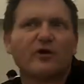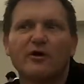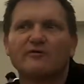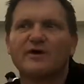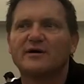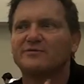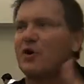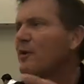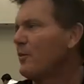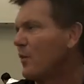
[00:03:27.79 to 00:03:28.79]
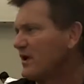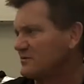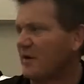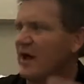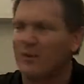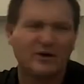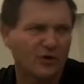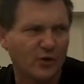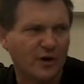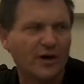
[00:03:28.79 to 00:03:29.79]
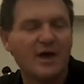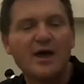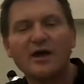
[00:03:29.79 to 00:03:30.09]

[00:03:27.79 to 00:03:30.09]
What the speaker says: curve. I know I'm a witch, but how do I do it?